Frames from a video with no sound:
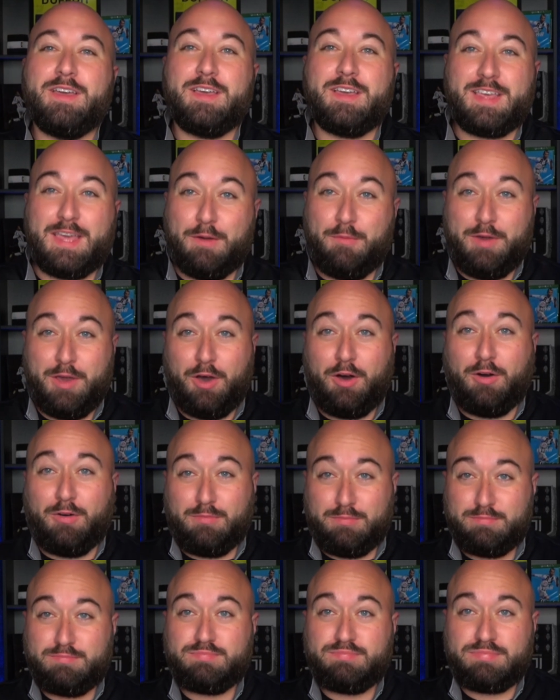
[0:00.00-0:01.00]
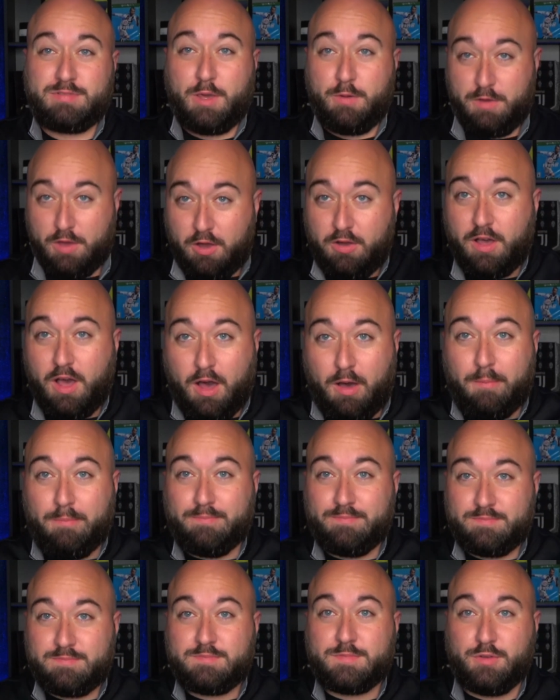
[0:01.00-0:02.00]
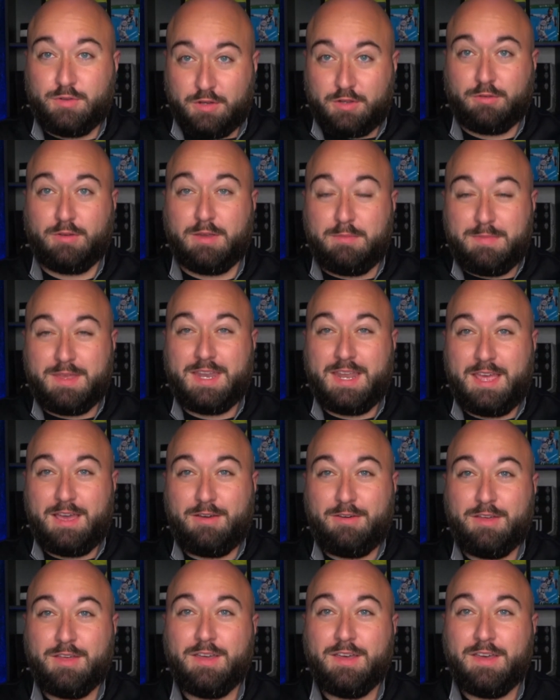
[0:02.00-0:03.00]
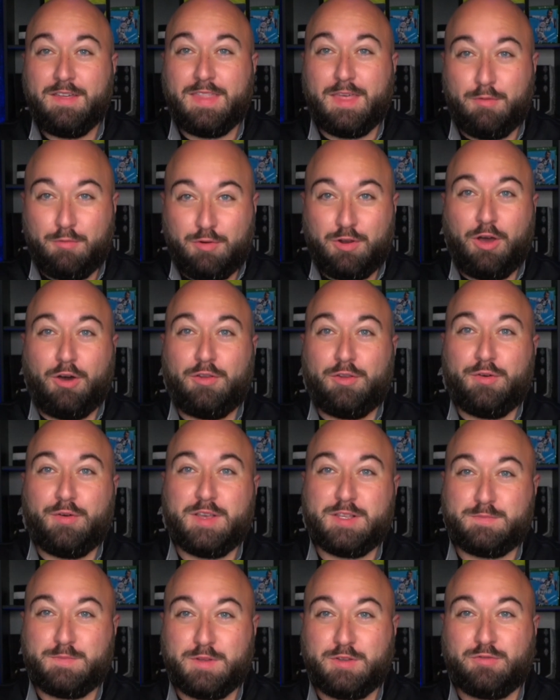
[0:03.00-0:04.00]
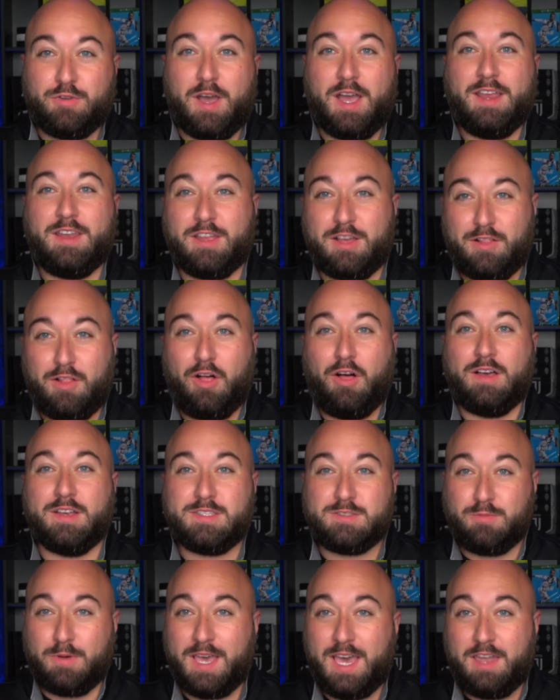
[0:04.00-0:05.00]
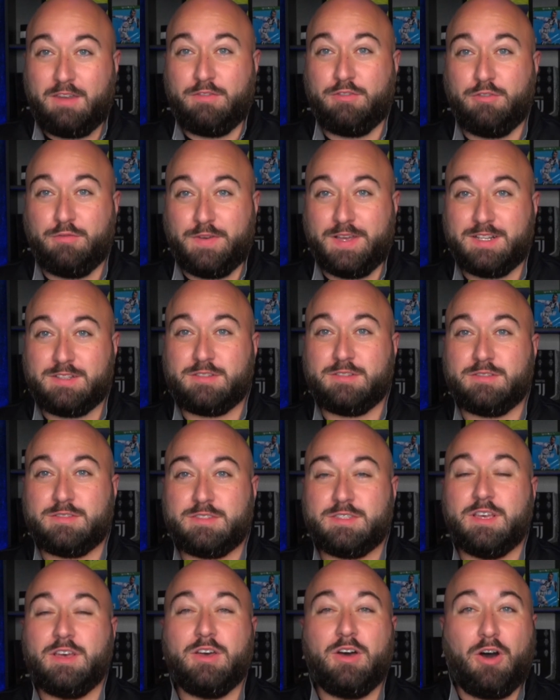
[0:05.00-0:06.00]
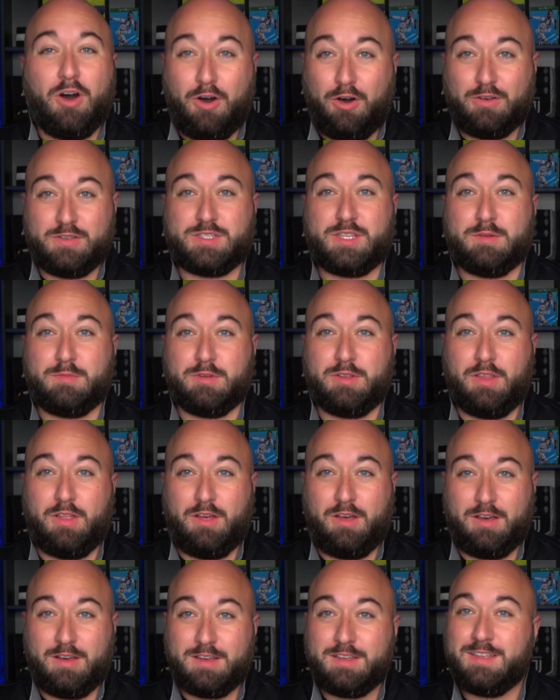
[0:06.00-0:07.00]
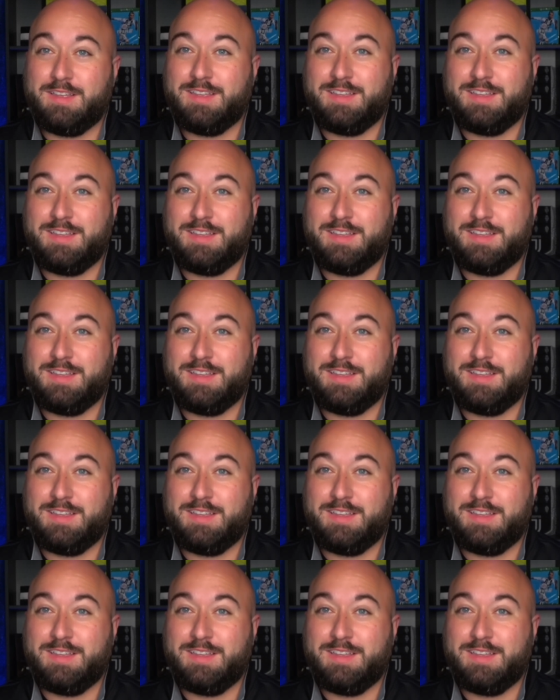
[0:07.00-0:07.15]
Can we all come to an agreement now that Ronaldo has been trying to claw his way out of Juventus all summer long?